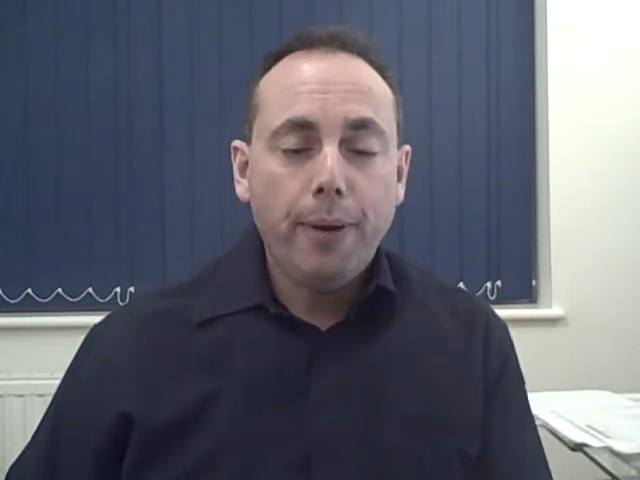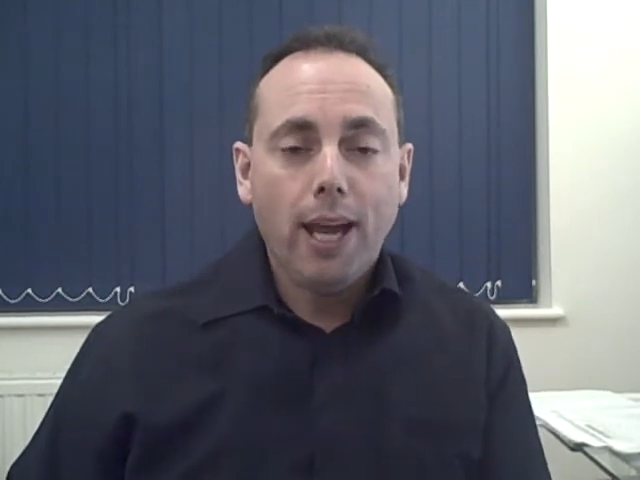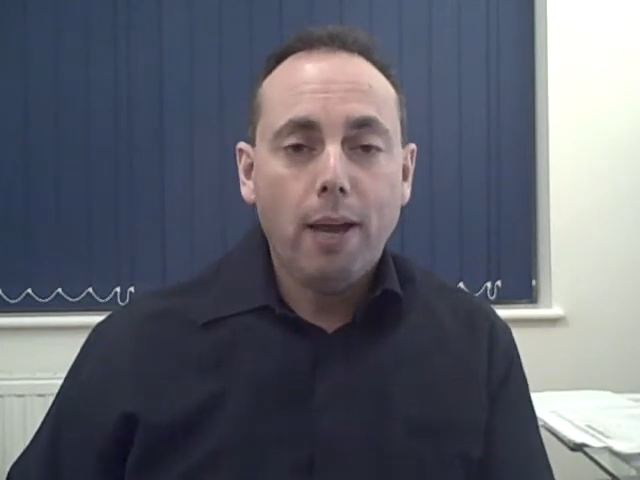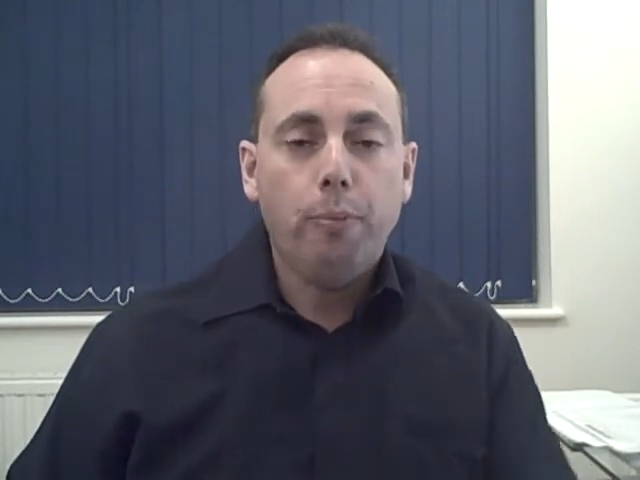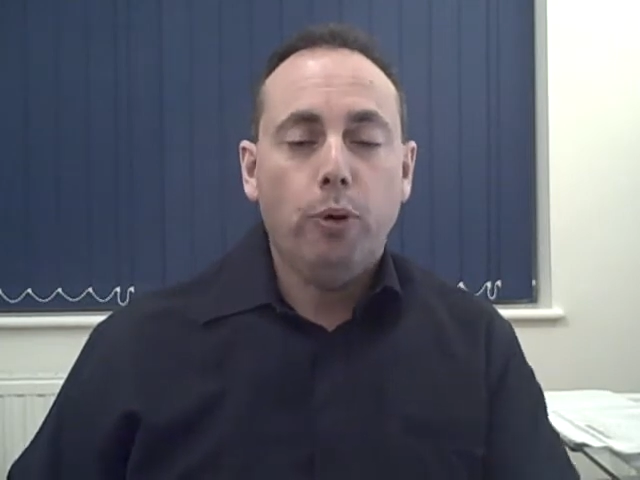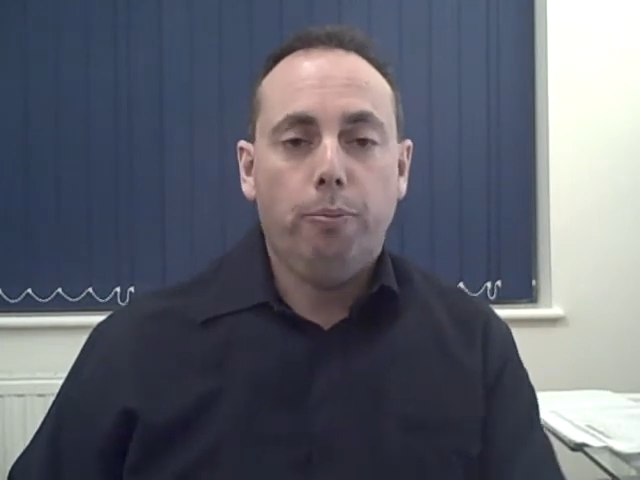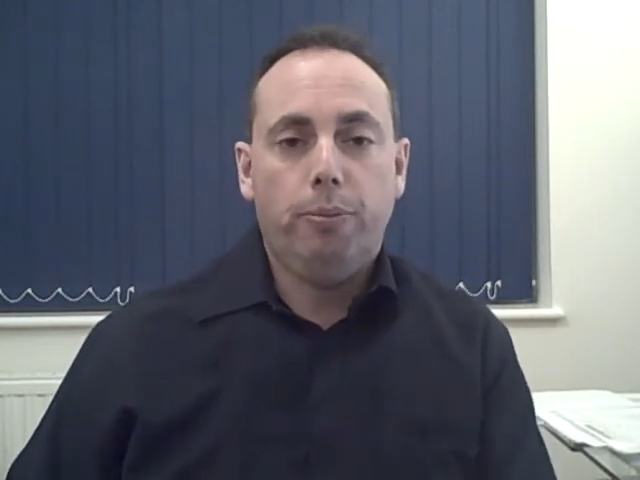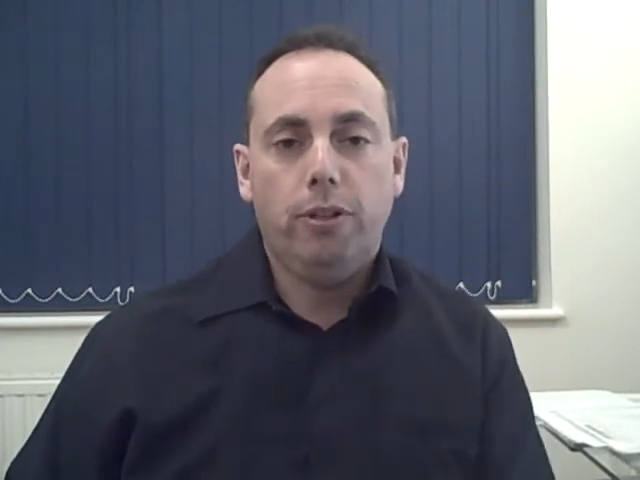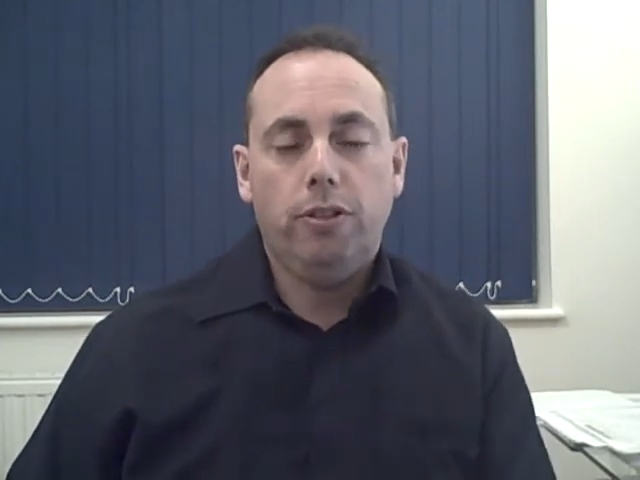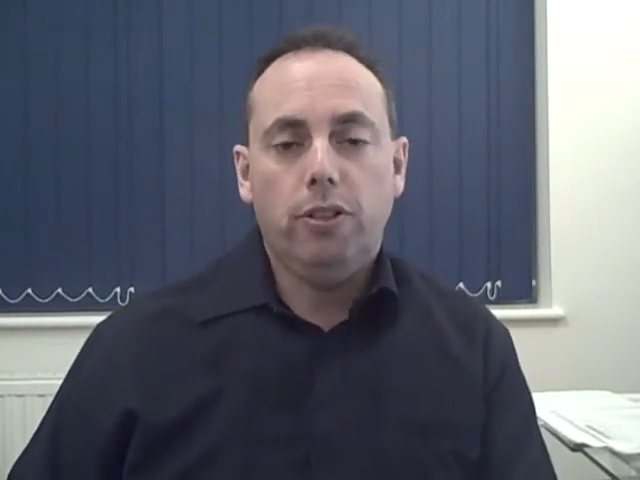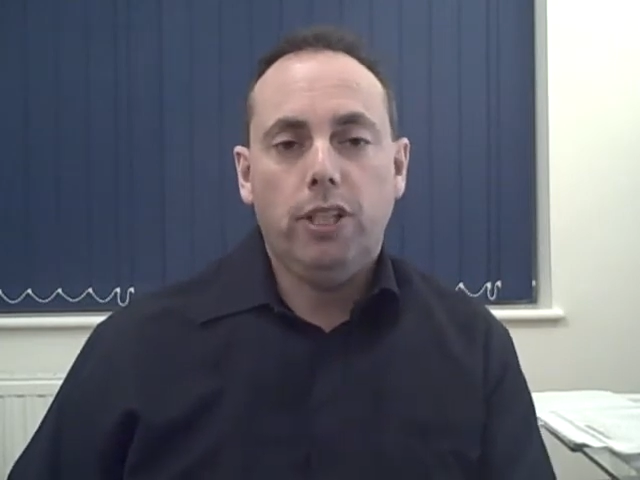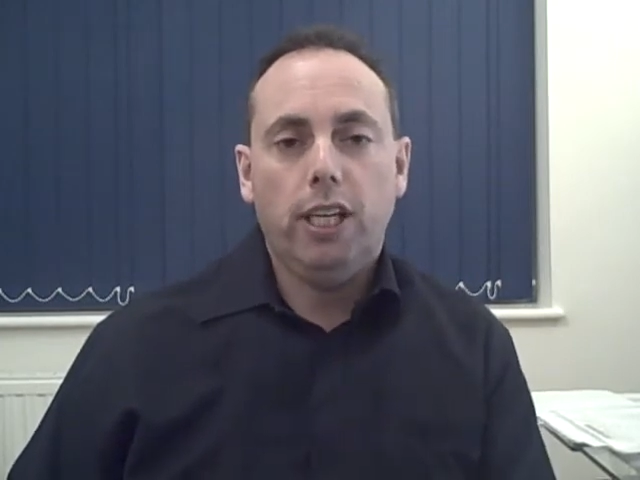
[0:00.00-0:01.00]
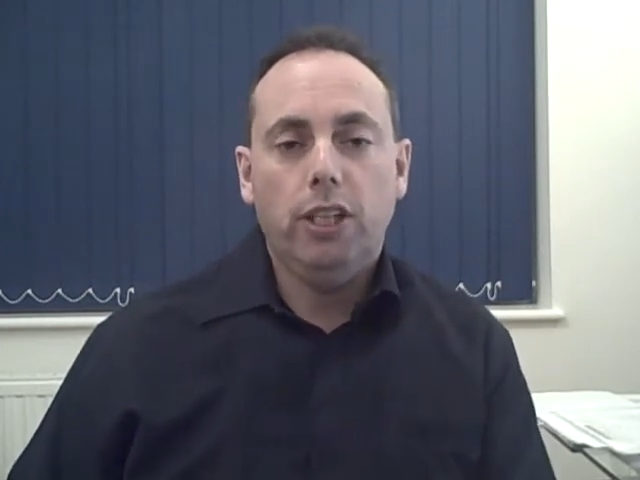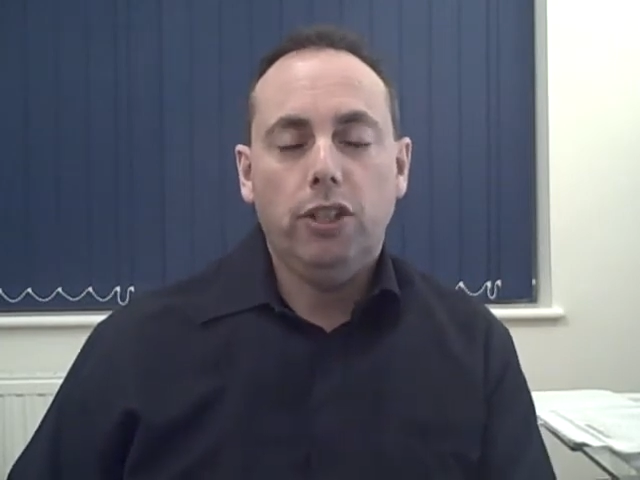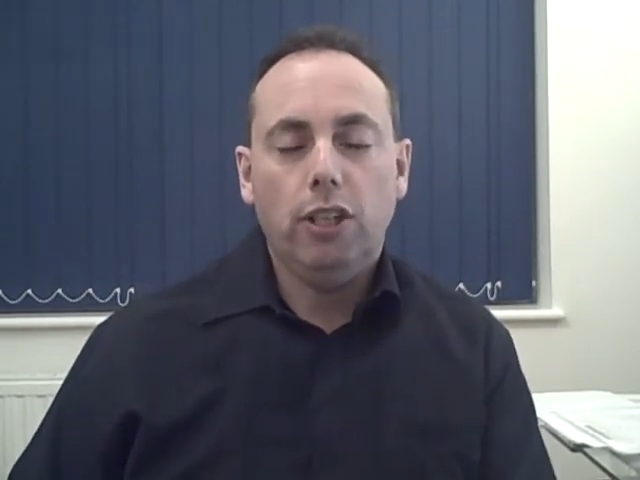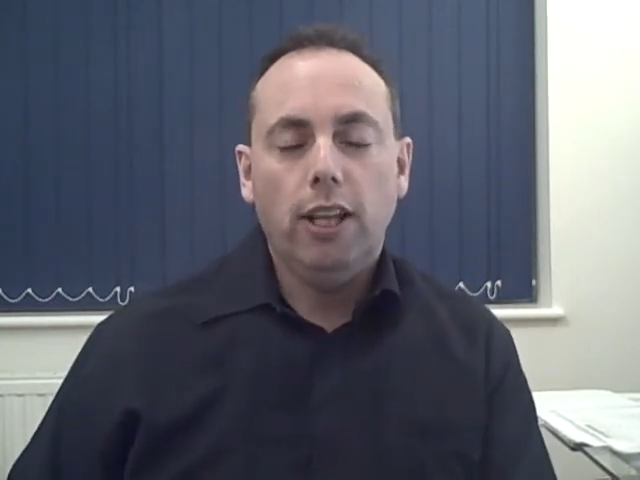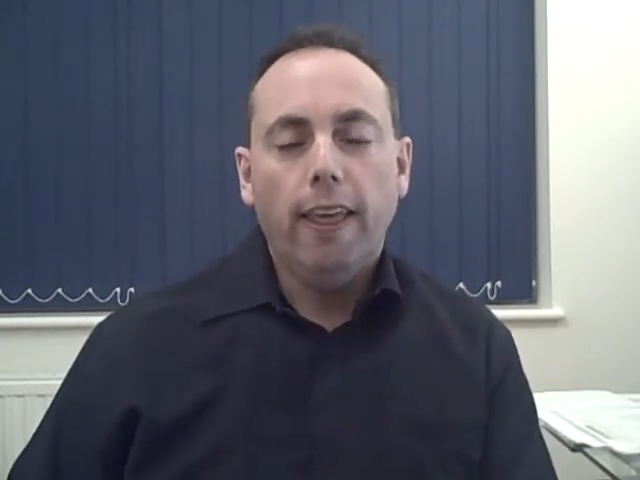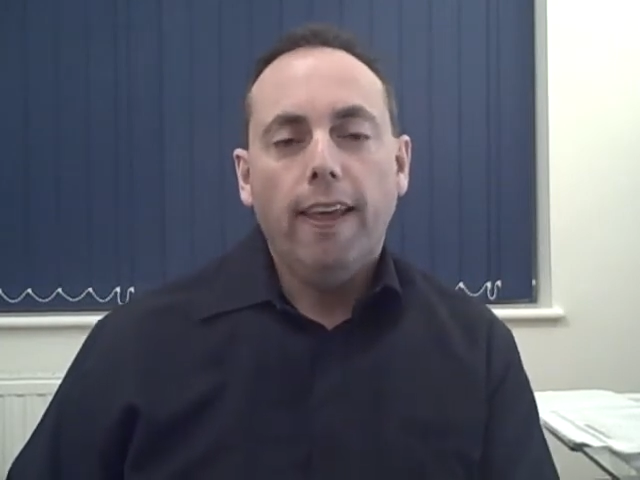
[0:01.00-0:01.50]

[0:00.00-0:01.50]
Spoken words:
PowerPoint presentation.